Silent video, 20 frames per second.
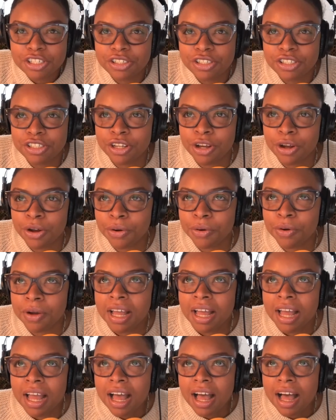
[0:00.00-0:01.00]
So
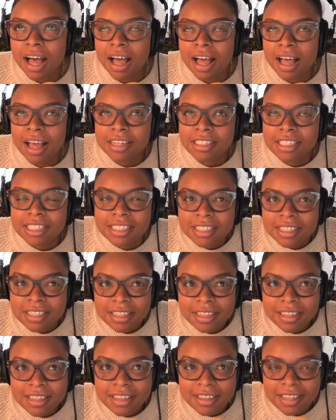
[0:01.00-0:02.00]
just
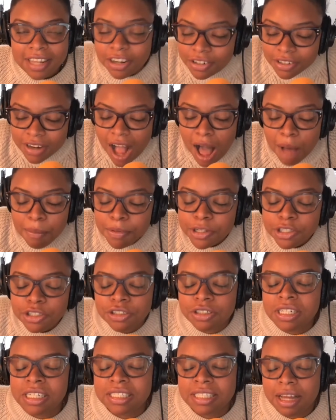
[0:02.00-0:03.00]
there are
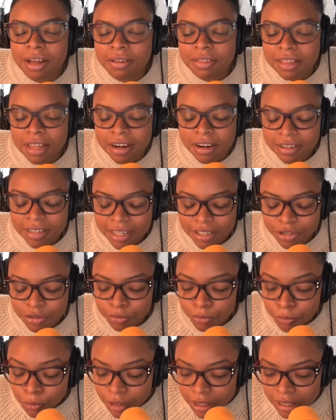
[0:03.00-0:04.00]
opportunities out there
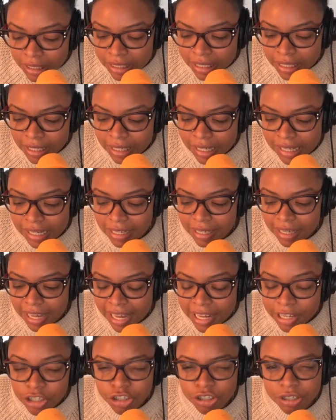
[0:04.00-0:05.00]
that's really
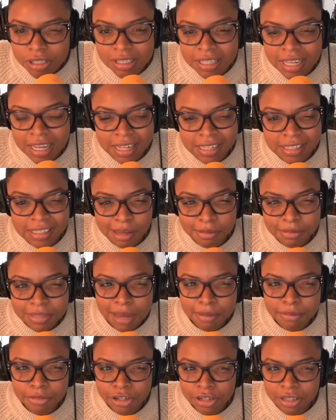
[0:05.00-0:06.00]
interesting, and
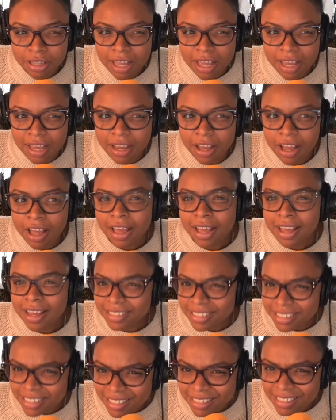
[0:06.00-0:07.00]
sometimes you're like,
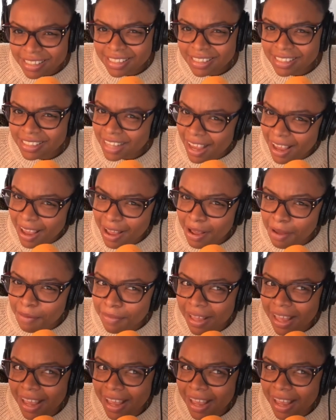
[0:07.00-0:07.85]
is this a scam?